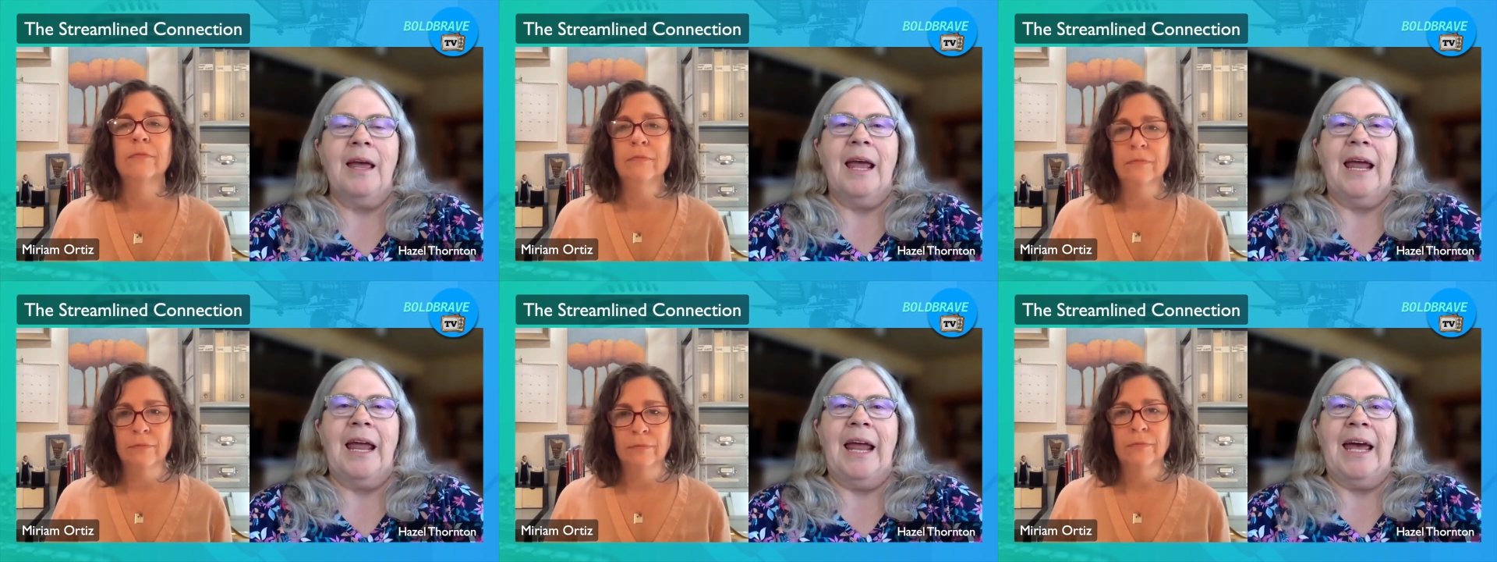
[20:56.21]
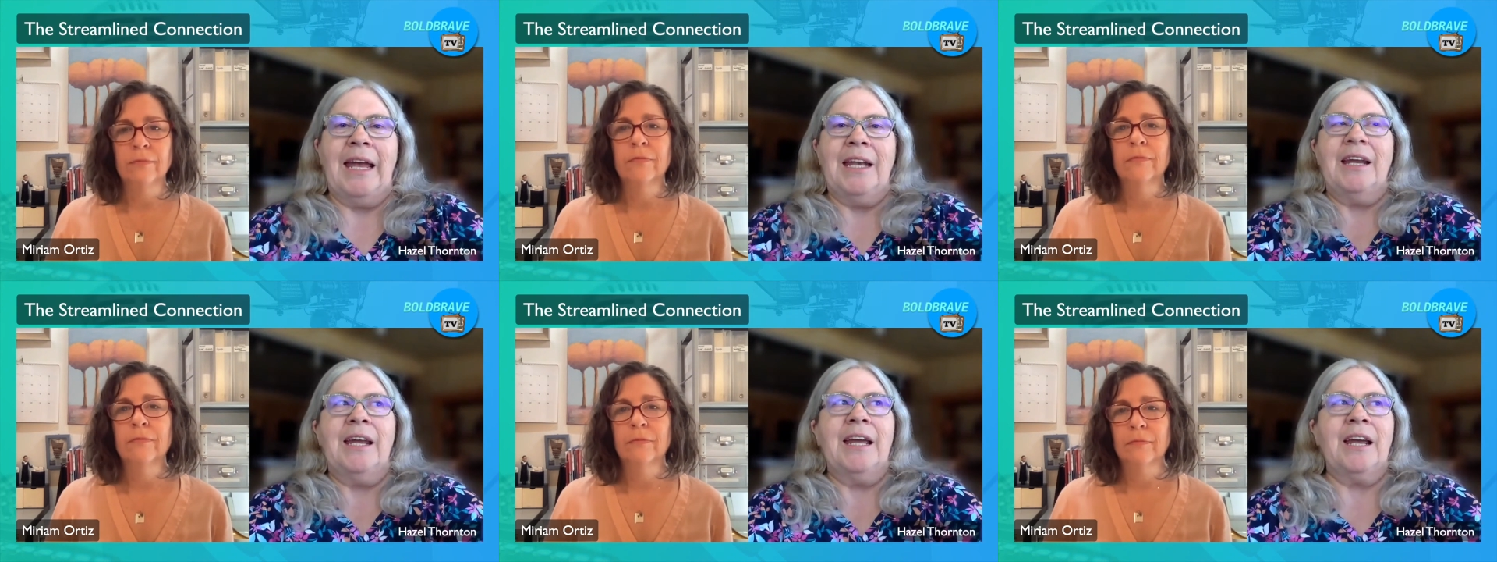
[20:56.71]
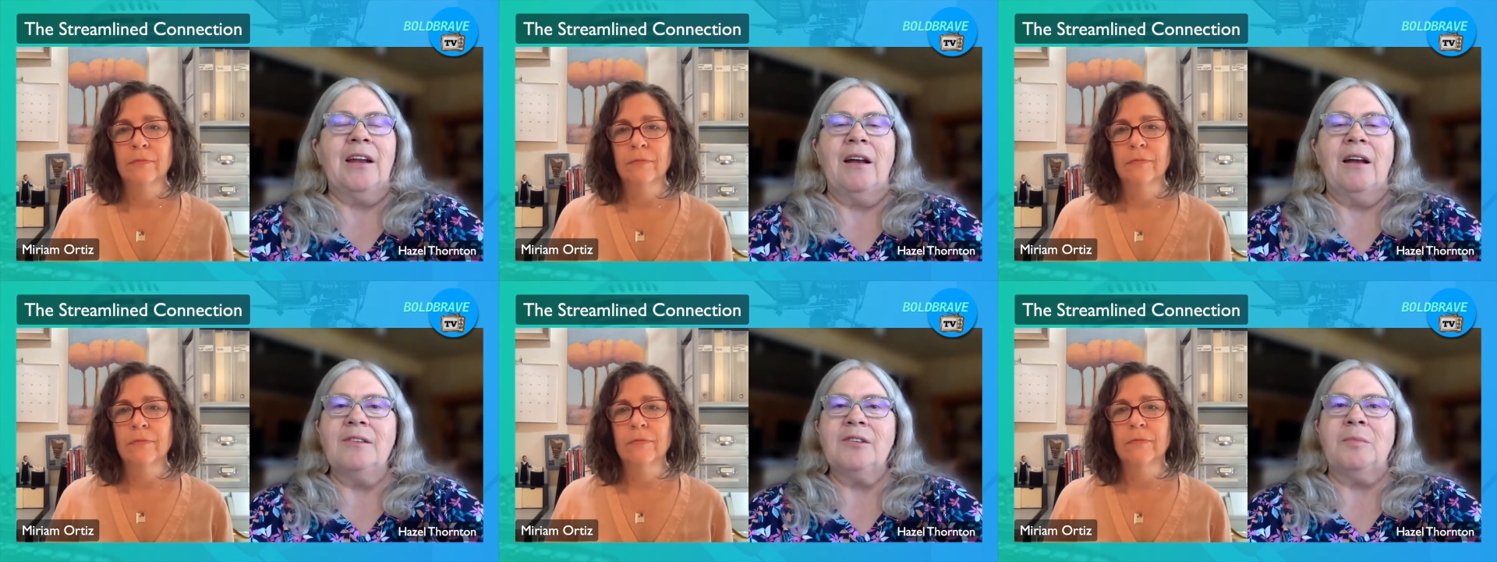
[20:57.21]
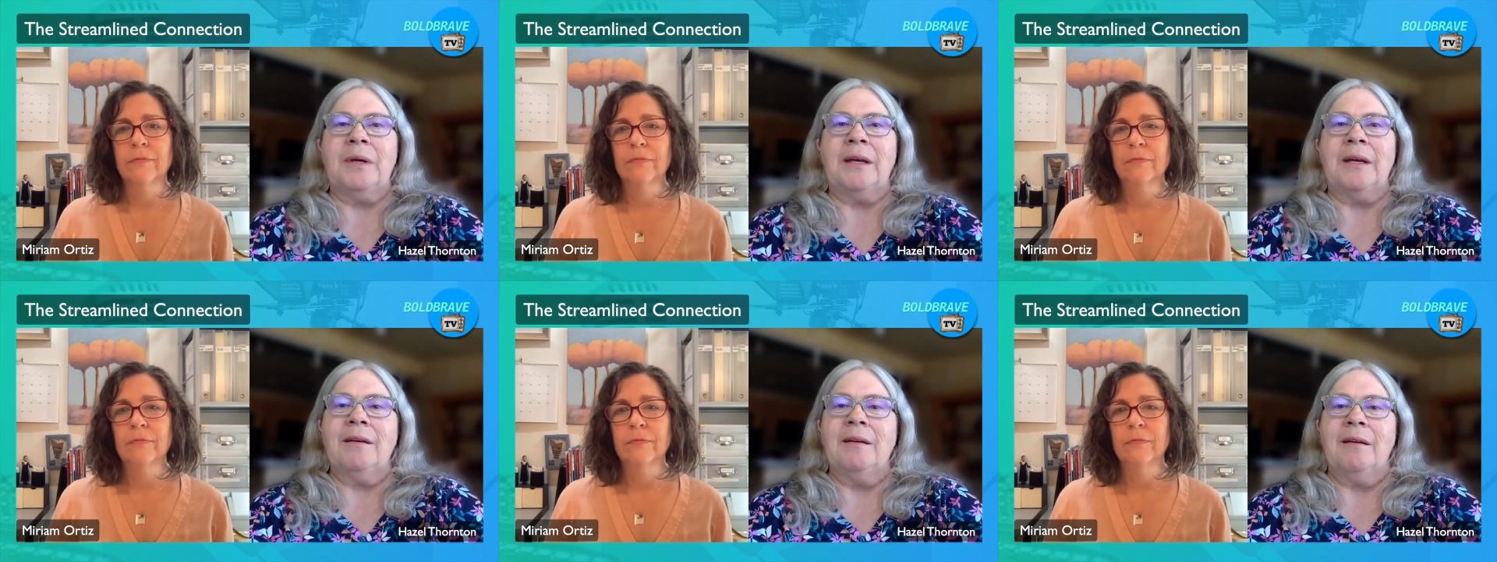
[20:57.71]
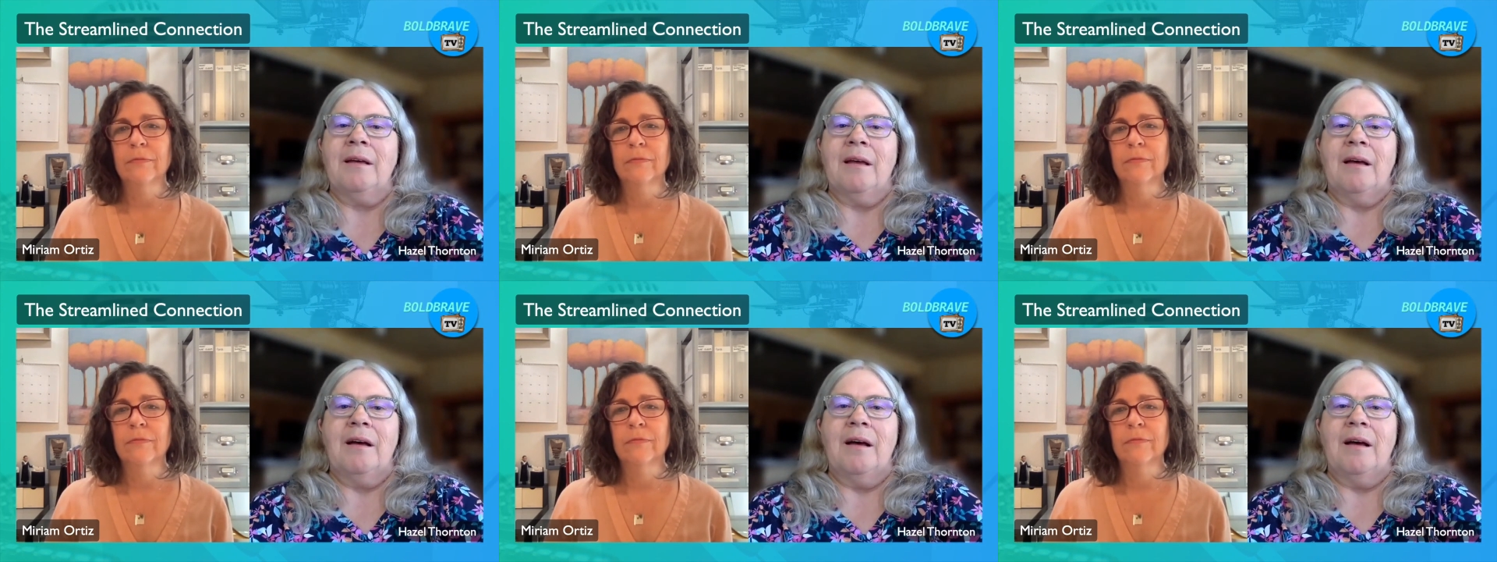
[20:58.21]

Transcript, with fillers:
Speaker 1: And it can also be